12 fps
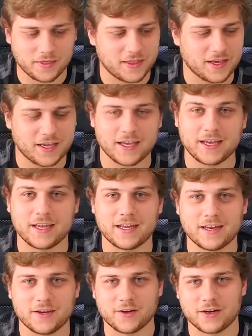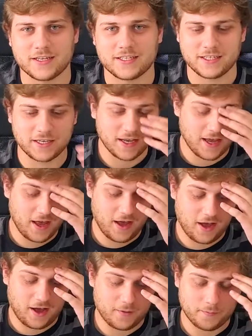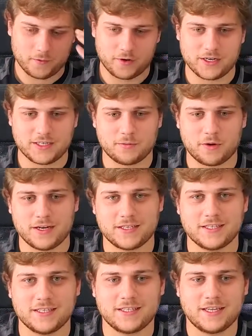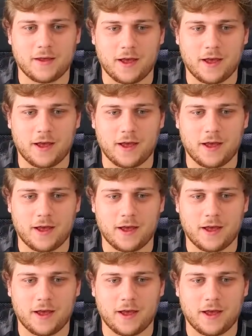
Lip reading: They can get in crazy prices,